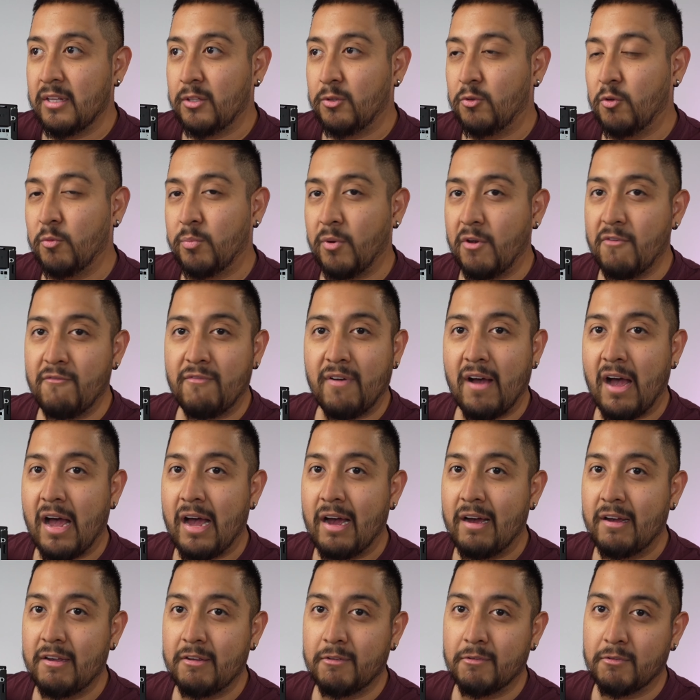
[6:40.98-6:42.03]

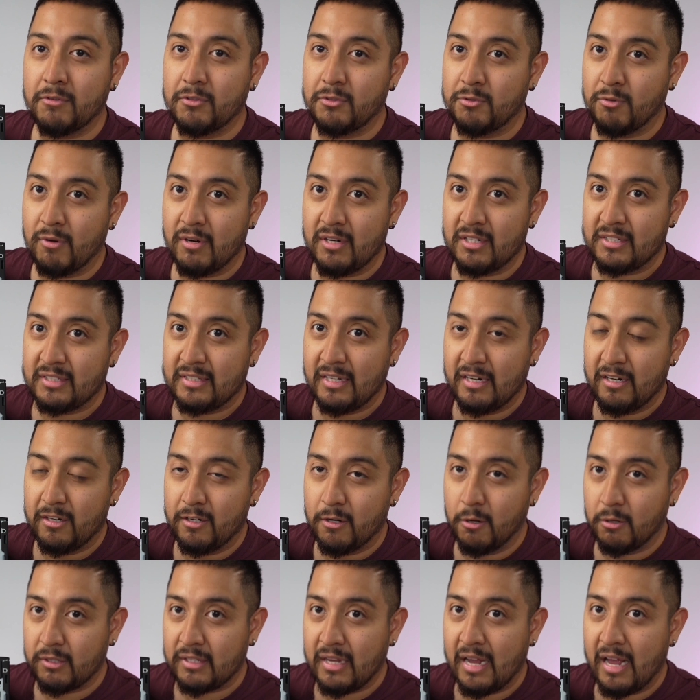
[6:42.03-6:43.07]
2.5, or you are still
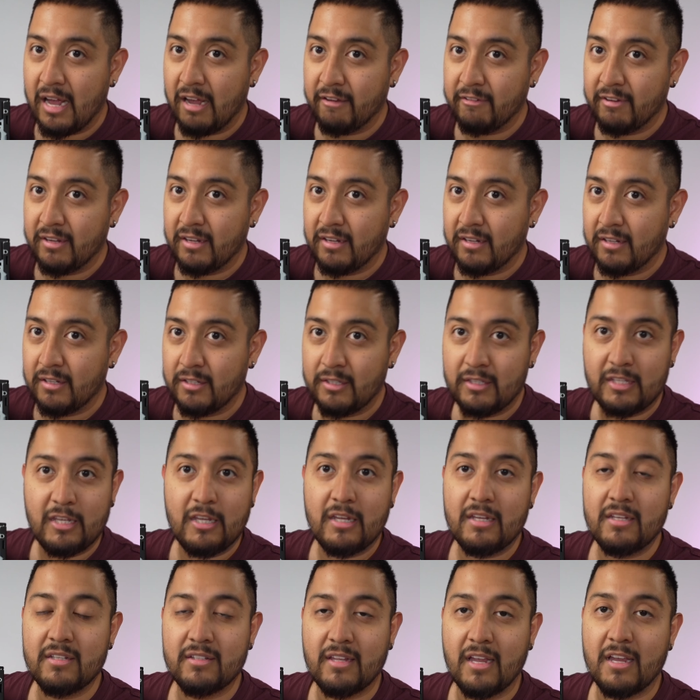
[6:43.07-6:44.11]
not having
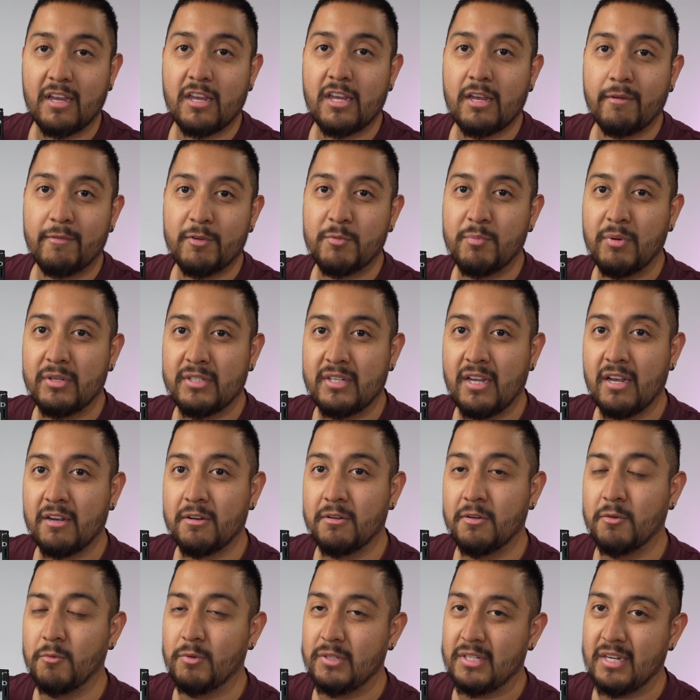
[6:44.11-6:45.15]
10 gigabits per
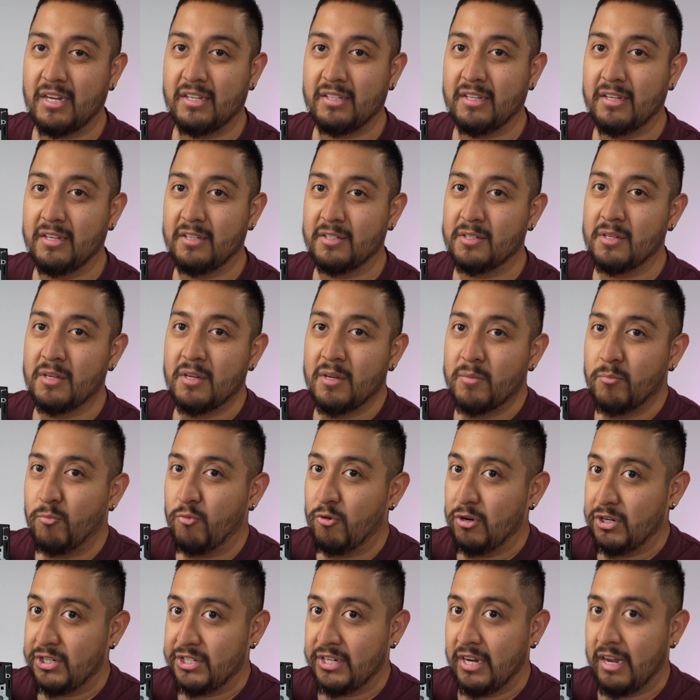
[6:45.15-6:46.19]
second, which I think is
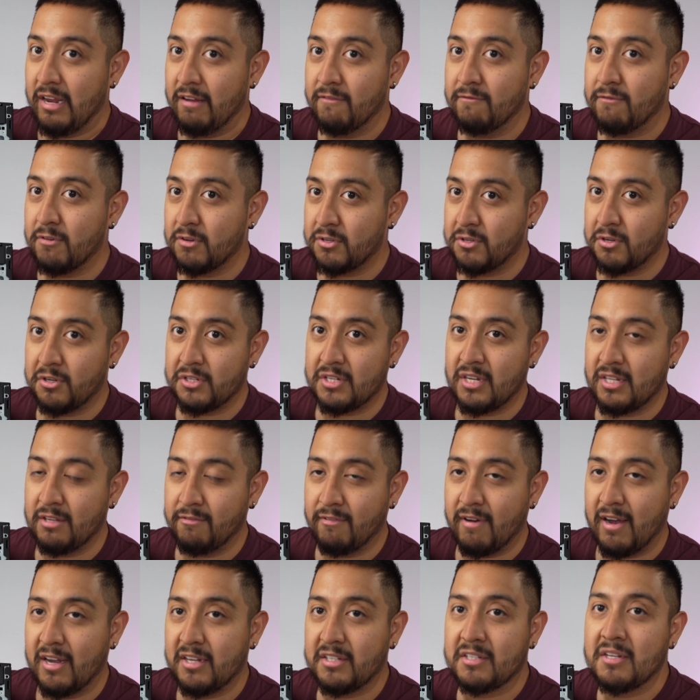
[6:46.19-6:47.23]
pretty shame for such a
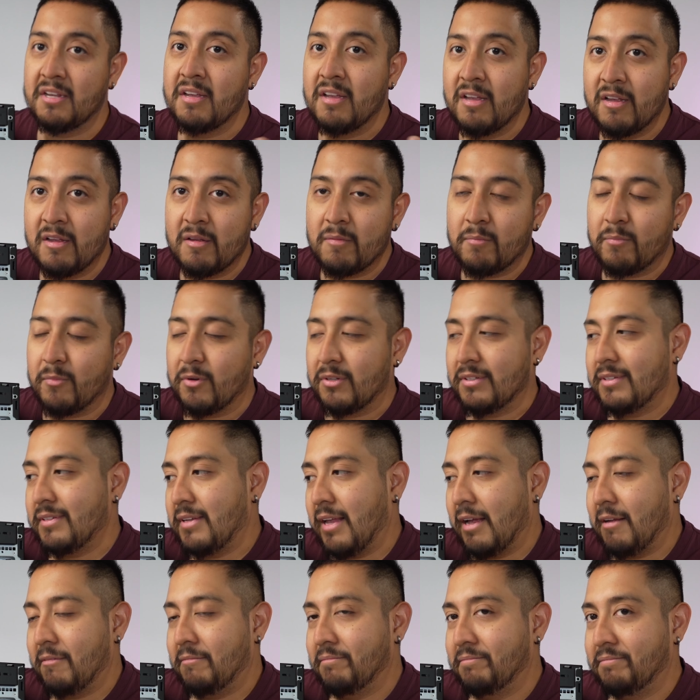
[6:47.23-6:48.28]
device. But
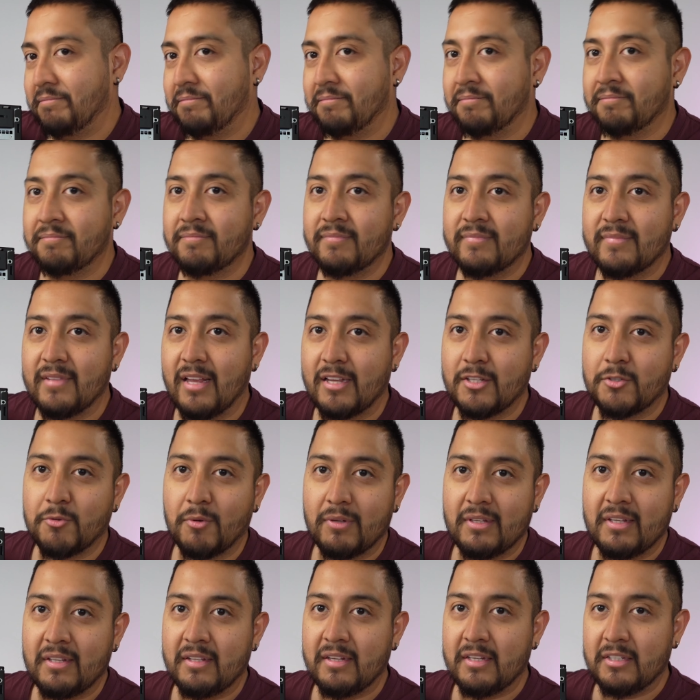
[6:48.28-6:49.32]
yeah, that's
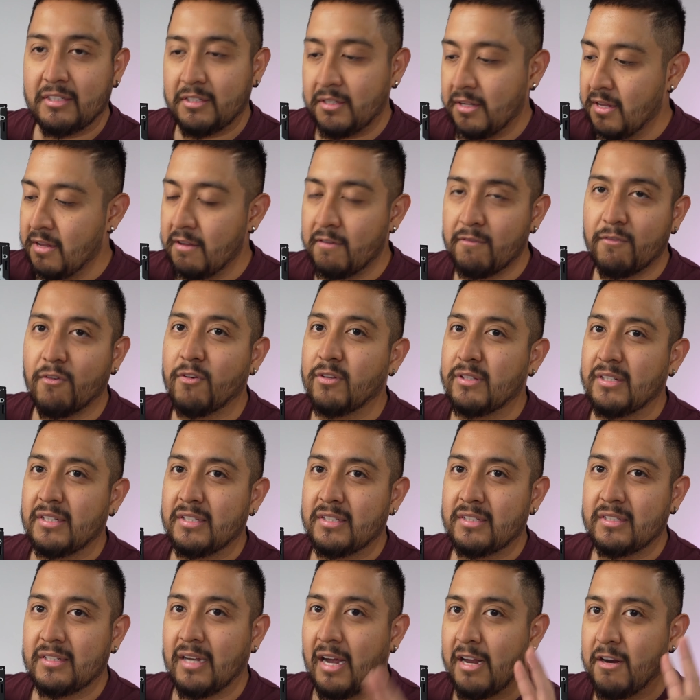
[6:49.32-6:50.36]
what it is for this
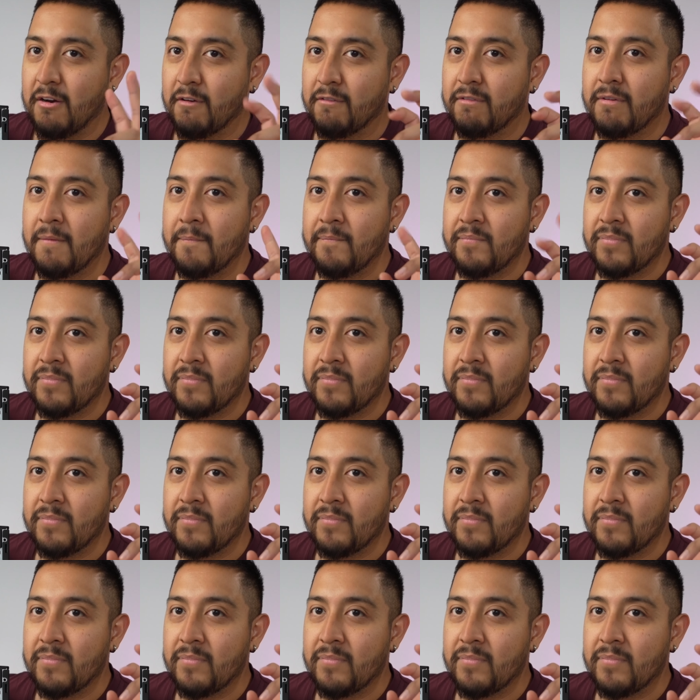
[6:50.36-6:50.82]
kind of